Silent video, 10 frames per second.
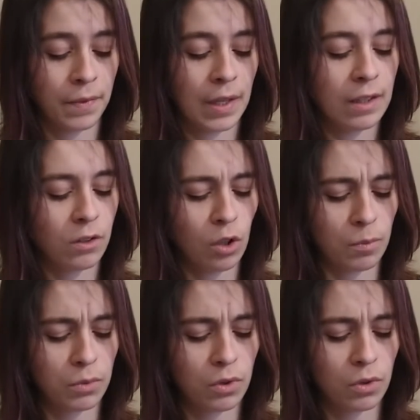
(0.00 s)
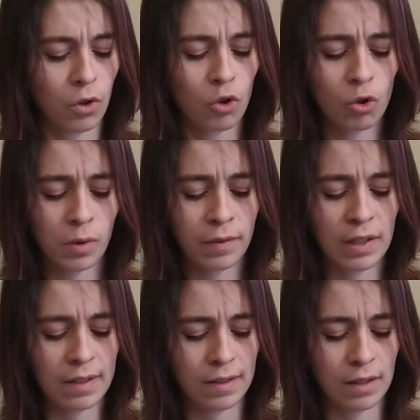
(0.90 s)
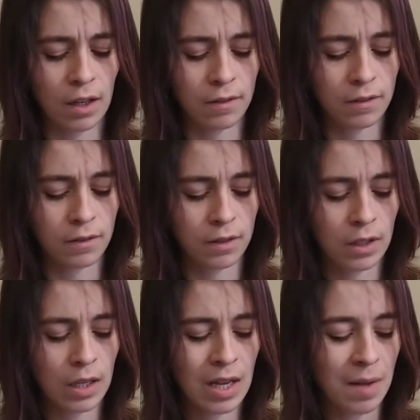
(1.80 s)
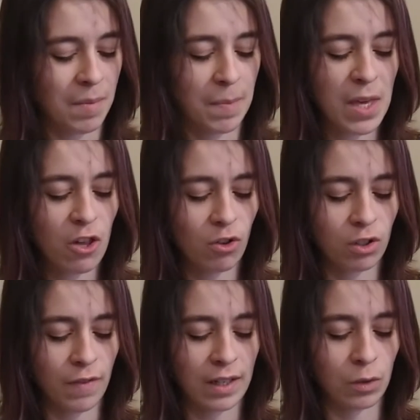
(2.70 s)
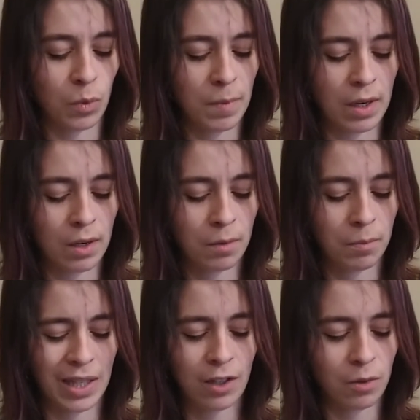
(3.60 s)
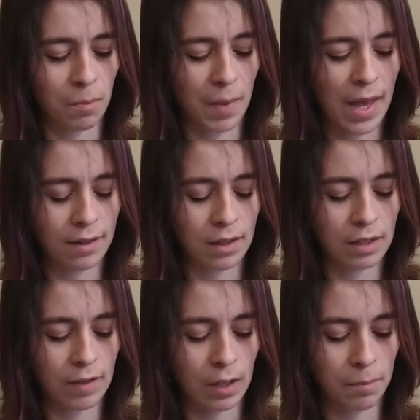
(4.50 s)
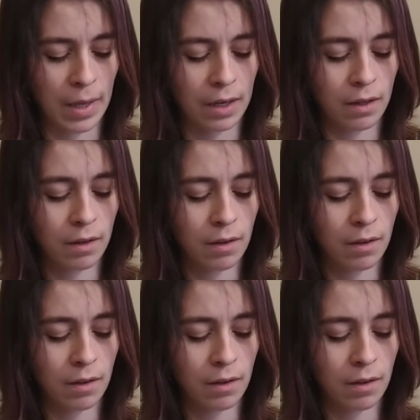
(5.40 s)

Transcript: He stops, not sure whether this is enough. Maybe he shouldn't have added women, but he couldn't bear to leave it at men.